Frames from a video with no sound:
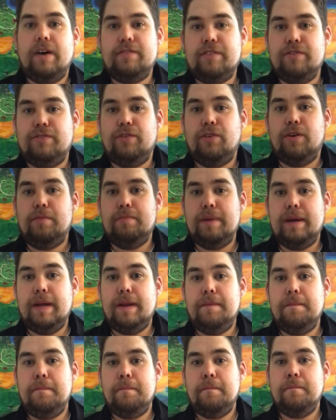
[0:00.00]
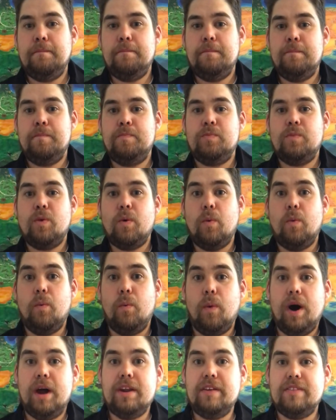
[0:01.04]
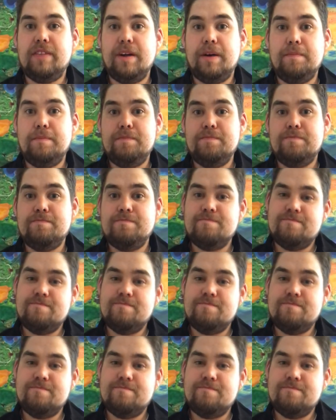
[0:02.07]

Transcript: the 4 men, one of them